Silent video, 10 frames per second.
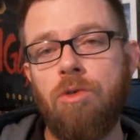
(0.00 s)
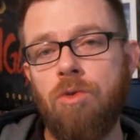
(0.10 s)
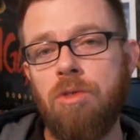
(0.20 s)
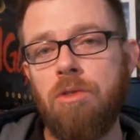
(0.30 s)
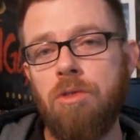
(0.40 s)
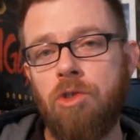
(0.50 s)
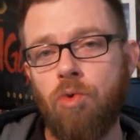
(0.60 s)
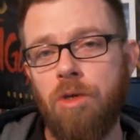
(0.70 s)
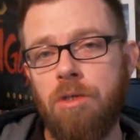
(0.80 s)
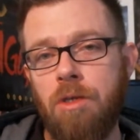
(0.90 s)
using the
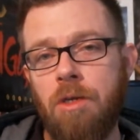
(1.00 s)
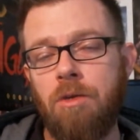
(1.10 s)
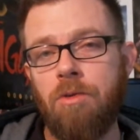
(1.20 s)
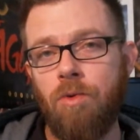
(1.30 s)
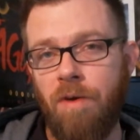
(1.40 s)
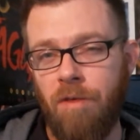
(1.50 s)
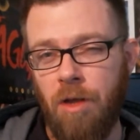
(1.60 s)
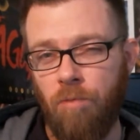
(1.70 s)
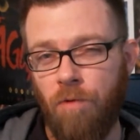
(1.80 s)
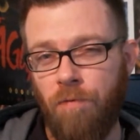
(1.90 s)
joystick, you do have a
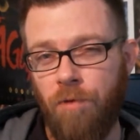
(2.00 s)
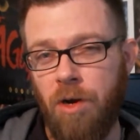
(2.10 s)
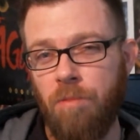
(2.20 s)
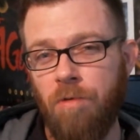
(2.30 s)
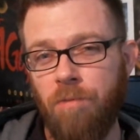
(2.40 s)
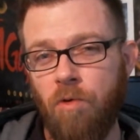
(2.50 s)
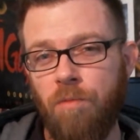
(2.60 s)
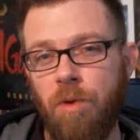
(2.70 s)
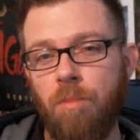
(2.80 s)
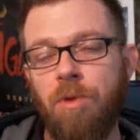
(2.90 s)
lot more freedom of
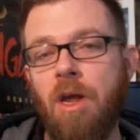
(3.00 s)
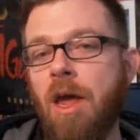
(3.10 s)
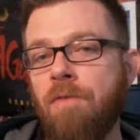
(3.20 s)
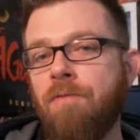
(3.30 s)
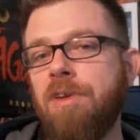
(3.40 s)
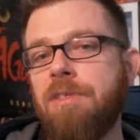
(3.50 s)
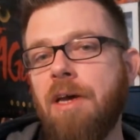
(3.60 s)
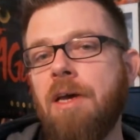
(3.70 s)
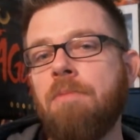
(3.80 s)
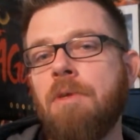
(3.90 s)
movement, but every
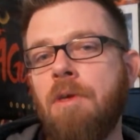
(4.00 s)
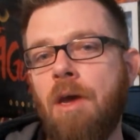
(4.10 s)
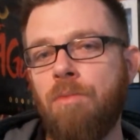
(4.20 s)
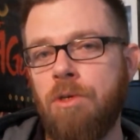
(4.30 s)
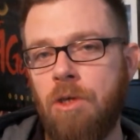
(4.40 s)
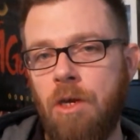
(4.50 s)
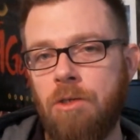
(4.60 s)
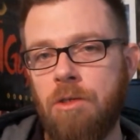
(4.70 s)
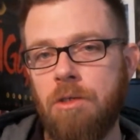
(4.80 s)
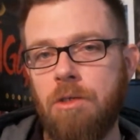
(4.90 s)
time the camera
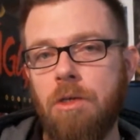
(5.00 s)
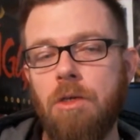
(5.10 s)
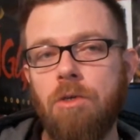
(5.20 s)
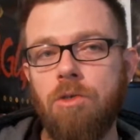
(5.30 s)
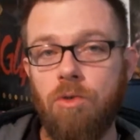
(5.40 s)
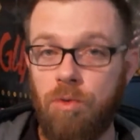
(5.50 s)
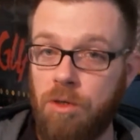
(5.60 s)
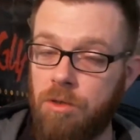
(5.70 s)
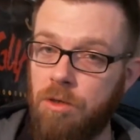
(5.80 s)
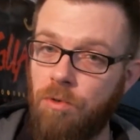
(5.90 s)
changes, so
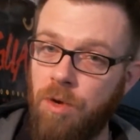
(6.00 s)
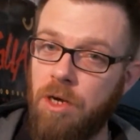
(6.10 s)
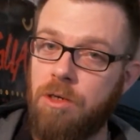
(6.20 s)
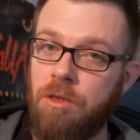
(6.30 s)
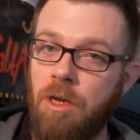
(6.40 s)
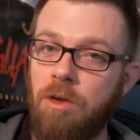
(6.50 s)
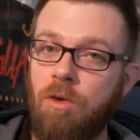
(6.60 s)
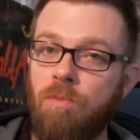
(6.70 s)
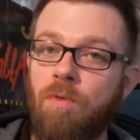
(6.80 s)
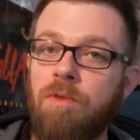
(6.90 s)
does the direction that
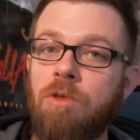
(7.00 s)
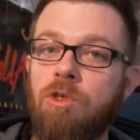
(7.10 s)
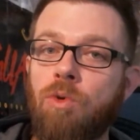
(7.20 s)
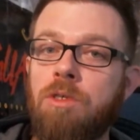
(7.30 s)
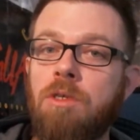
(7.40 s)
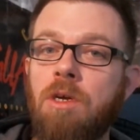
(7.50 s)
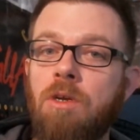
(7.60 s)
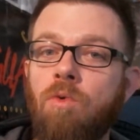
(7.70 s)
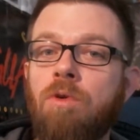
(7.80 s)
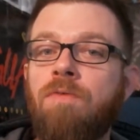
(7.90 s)
you're moving the joystick
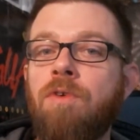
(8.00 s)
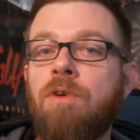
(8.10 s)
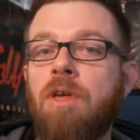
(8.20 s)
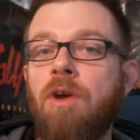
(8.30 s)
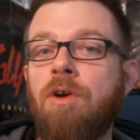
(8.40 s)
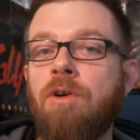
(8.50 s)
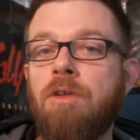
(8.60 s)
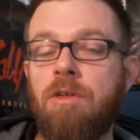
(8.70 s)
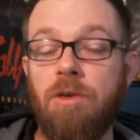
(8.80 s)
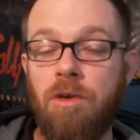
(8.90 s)
in order for your
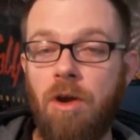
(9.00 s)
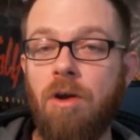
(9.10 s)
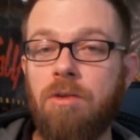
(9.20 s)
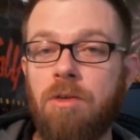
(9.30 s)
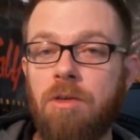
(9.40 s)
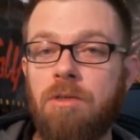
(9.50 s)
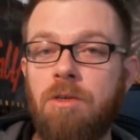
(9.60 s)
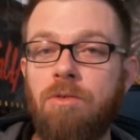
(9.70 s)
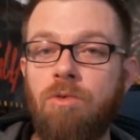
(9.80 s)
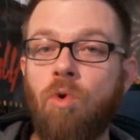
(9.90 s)
character to
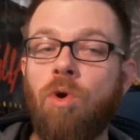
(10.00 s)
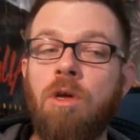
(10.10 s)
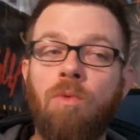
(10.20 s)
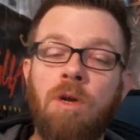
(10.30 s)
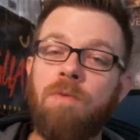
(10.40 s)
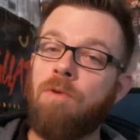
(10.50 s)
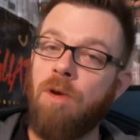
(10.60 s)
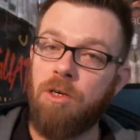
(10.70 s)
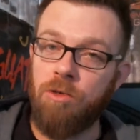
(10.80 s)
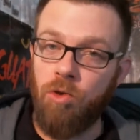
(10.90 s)
continue going in whatever
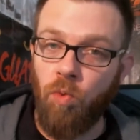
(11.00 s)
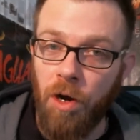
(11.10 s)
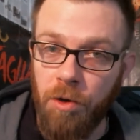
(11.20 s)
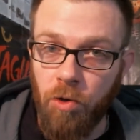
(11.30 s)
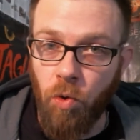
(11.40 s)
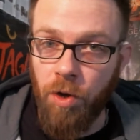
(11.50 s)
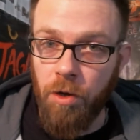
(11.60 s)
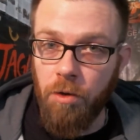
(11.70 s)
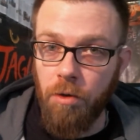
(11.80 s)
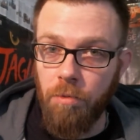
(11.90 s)
direction you wanted to go in.
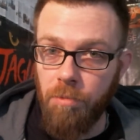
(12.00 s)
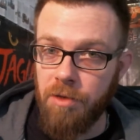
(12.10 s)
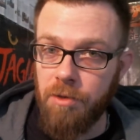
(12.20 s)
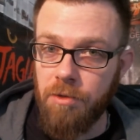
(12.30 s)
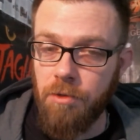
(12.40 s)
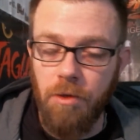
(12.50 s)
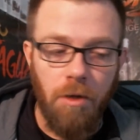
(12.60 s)
Make sense?